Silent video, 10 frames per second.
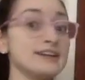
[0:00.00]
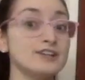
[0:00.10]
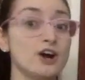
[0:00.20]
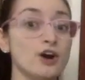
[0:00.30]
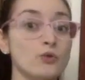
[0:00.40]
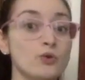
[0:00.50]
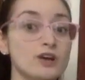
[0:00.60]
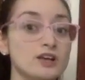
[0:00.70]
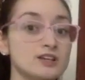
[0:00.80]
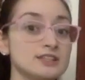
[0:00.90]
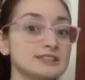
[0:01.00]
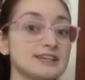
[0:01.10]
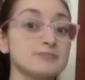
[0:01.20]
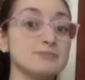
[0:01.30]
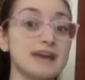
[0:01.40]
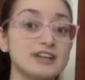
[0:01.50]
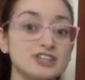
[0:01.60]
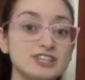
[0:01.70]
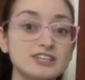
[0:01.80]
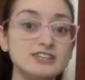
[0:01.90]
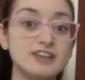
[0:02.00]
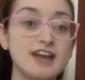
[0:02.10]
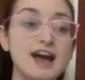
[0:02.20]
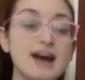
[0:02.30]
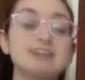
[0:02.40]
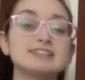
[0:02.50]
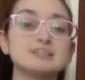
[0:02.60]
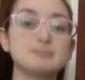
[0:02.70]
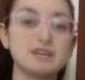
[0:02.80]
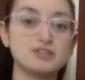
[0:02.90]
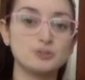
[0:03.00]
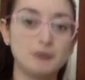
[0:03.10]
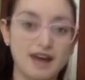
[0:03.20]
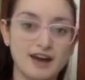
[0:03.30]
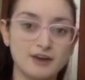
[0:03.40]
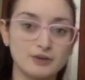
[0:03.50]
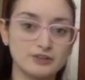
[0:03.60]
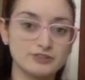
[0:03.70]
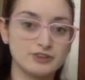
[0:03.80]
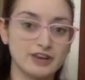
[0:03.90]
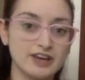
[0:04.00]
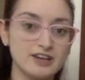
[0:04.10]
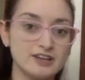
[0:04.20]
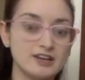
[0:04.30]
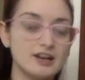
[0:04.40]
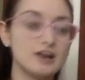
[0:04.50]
know that a magic E has special powers, right? A